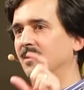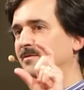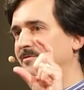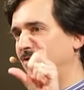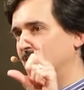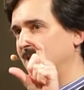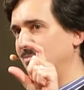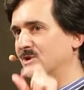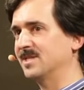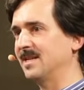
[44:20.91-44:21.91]

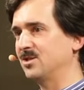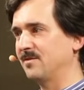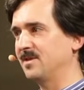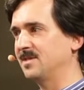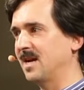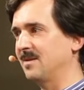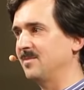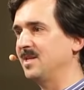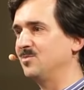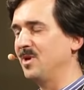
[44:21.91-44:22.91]
40% of the
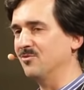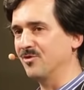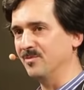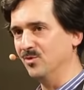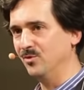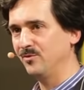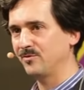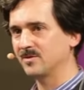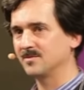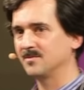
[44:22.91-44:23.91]
time is being
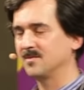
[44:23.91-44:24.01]
removed,